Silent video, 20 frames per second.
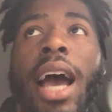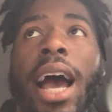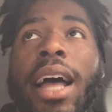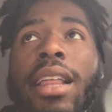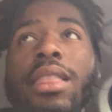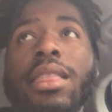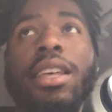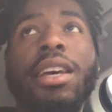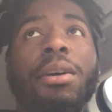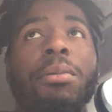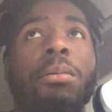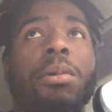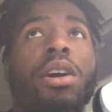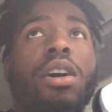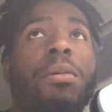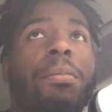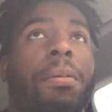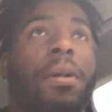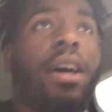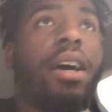I think we're
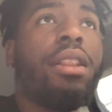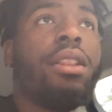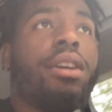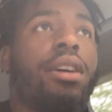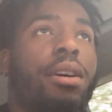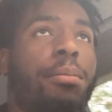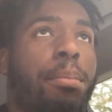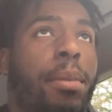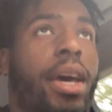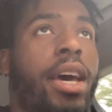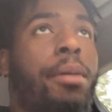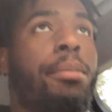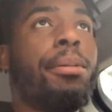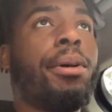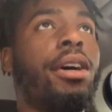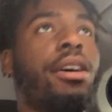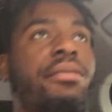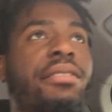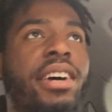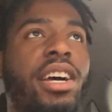gonna play a little med
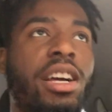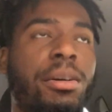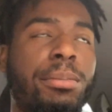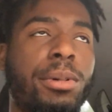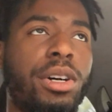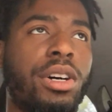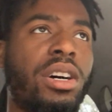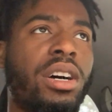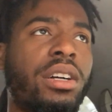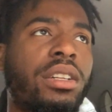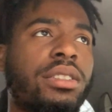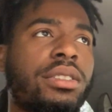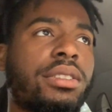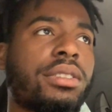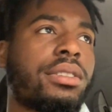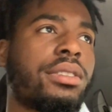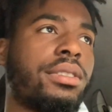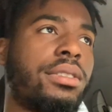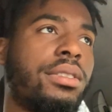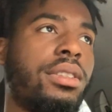ball, volleyball.
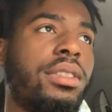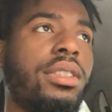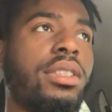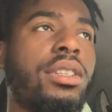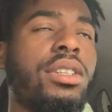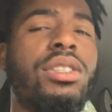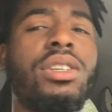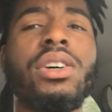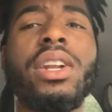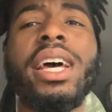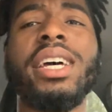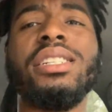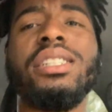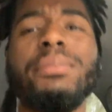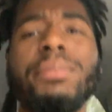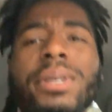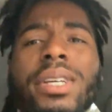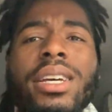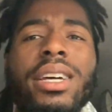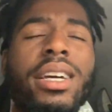So that should
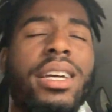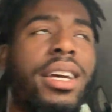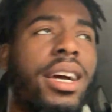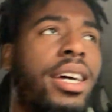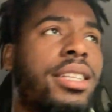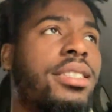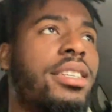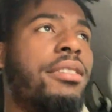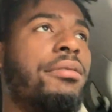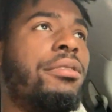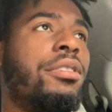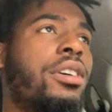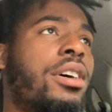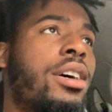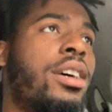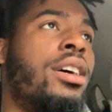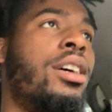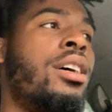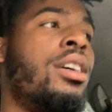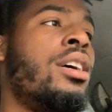be good content for
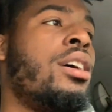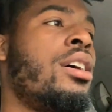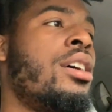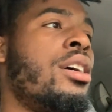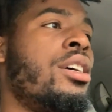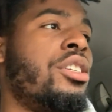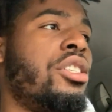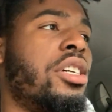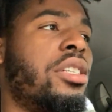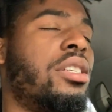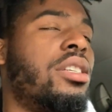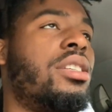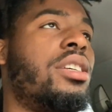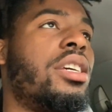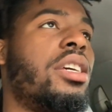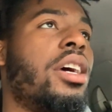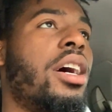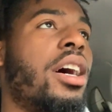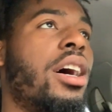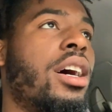y'all, just for
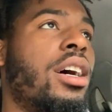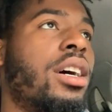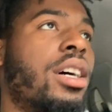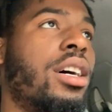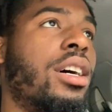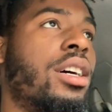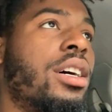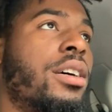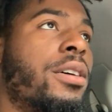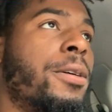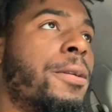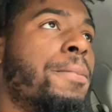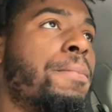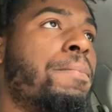y'all